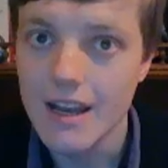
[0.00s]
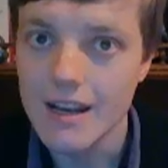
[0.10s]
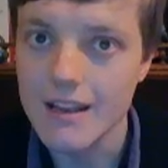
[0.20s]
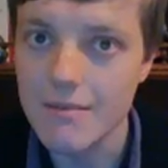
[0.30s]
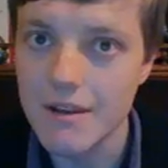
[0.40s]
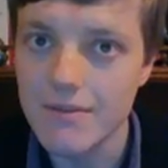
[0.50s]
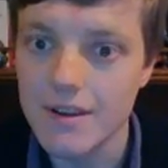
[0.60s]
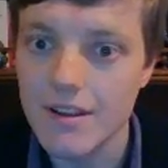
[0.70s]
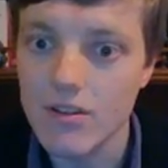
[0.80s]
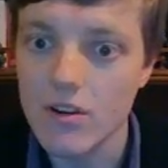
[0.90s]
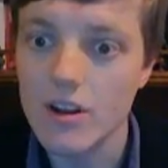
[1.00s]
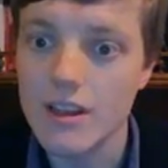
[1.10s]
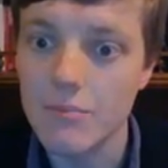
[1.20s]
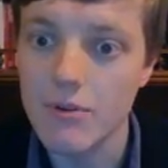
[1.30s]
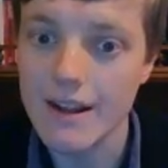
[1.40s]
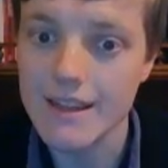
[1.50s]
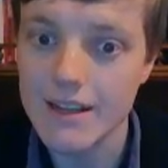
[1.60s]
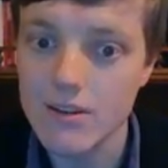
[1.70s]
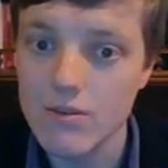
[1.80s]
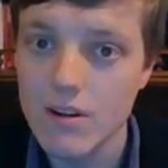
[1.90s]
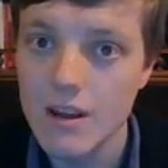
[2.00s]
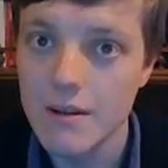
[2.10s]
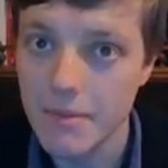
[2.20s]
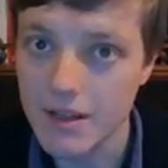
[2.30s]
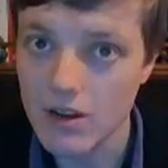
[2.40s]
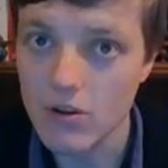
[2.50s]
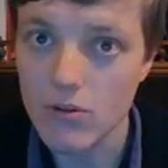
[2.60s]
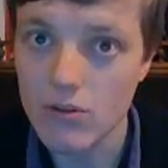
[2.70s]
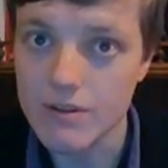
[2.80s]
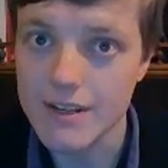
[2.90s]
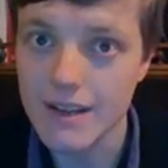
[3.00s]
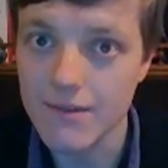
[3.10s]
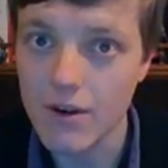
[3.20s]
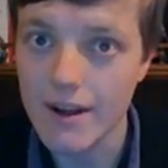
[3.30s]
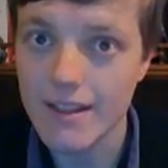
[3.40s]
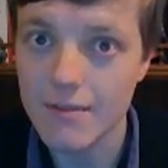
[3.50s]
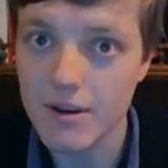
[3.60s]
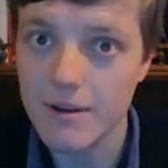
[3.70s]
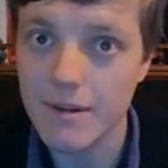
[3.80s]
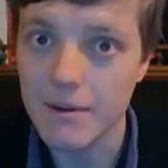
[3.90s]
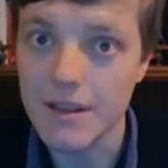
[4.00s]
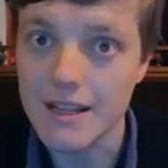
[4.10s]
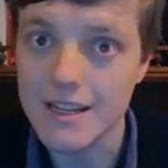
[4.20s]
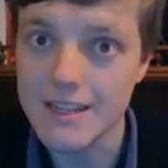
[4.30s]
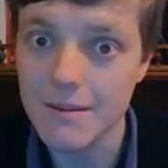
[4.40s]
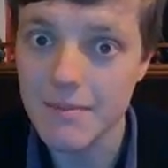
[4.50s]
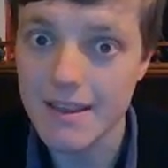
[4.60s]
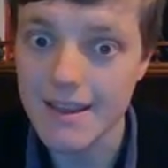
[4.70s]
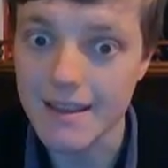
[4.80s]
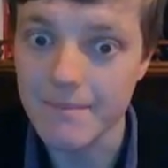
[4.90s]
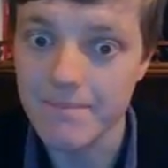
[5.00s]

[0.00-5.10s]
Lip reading: This method is not only practical, but can also achieve widespread public legitimacy.